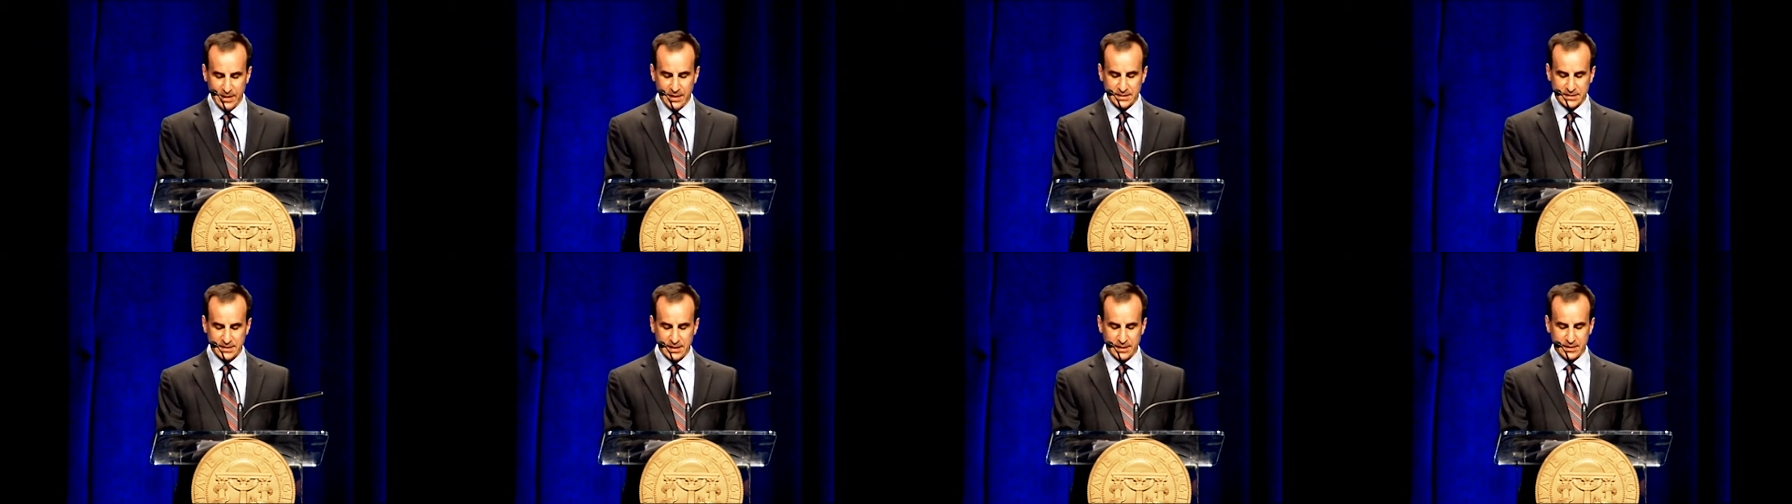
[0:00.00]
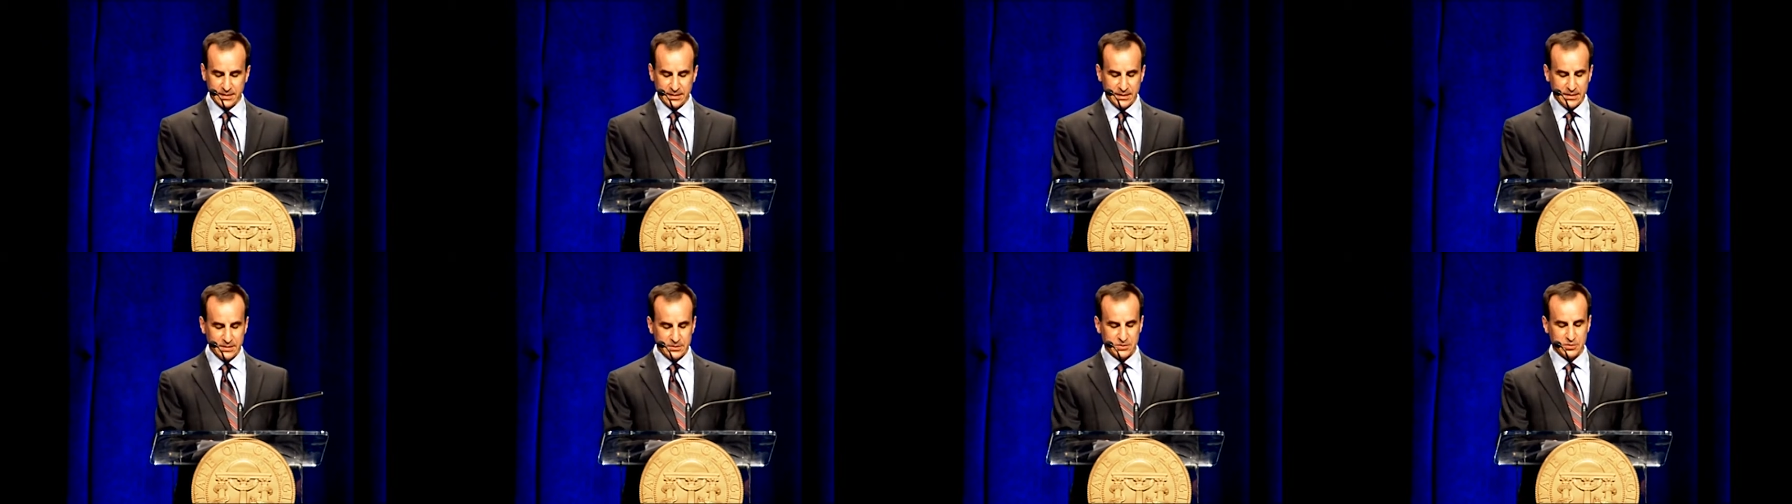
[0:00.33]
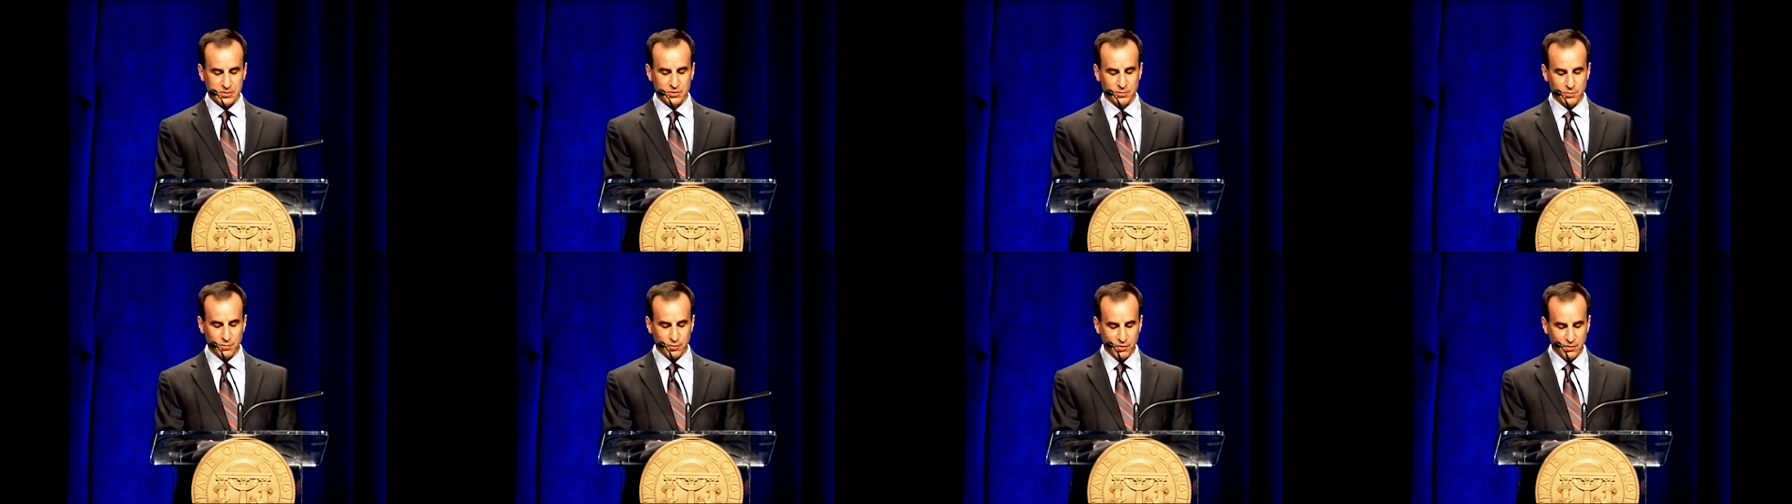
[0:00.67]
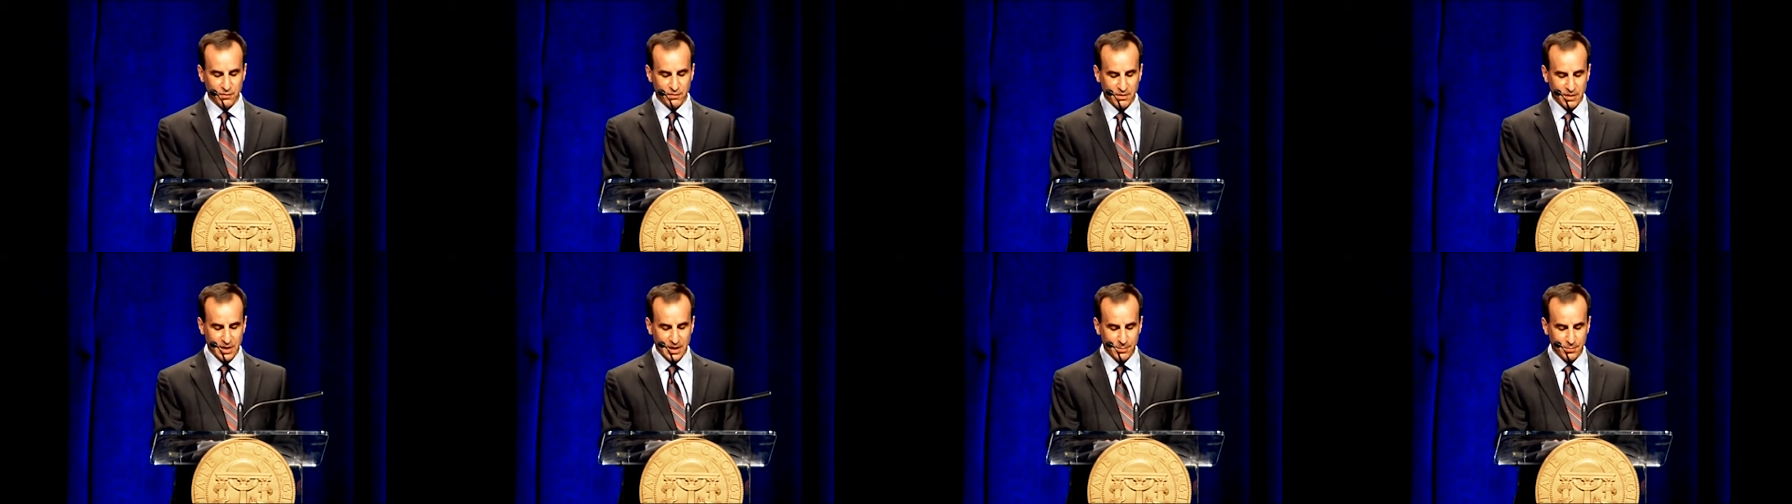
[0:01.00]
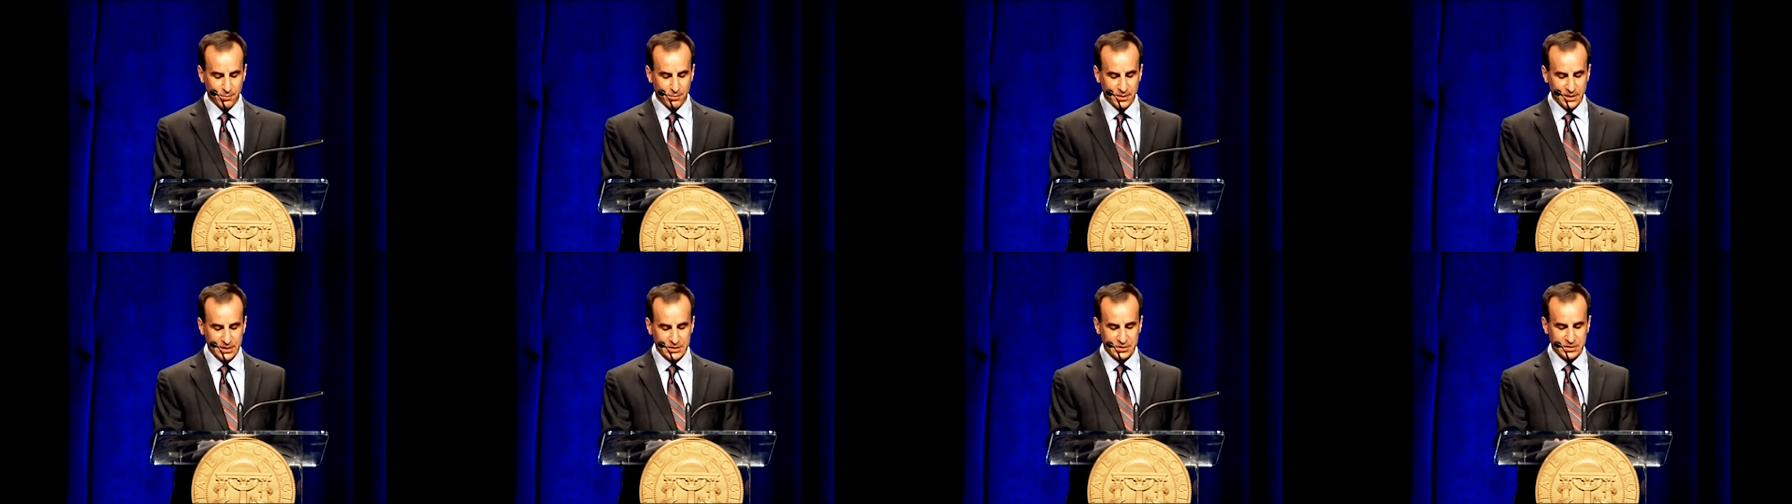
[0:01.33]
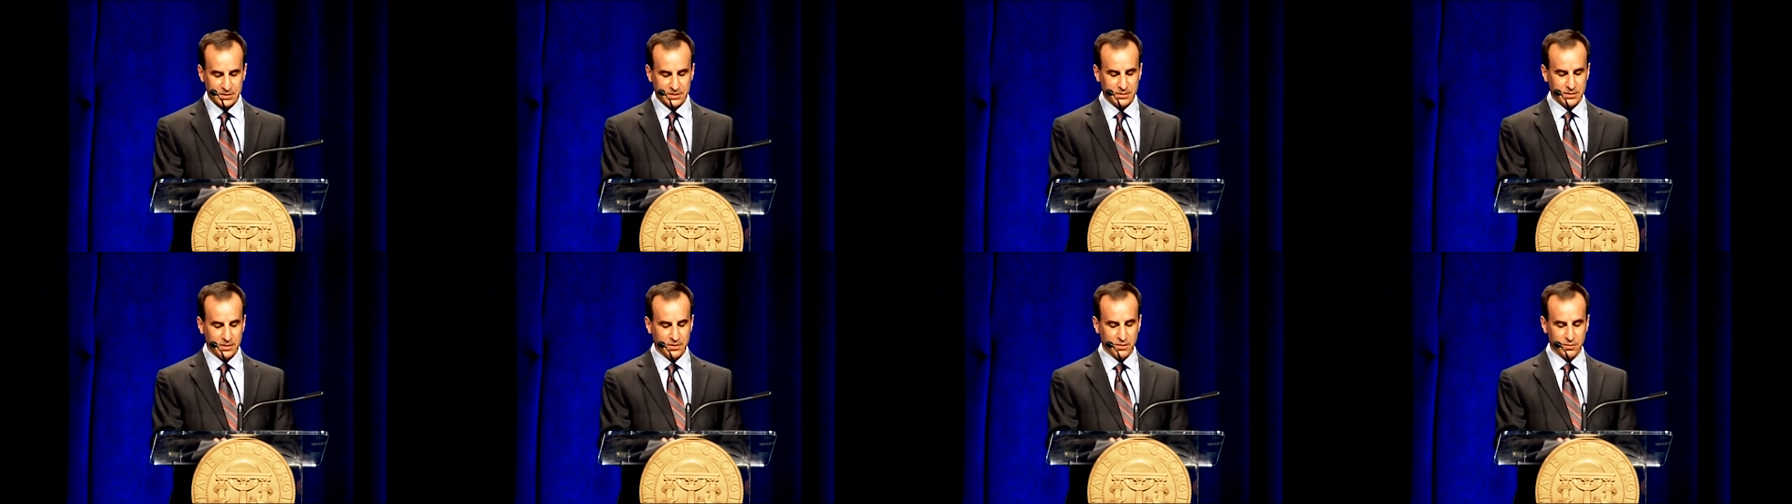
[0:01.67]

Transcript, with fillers: techniques to improve our operation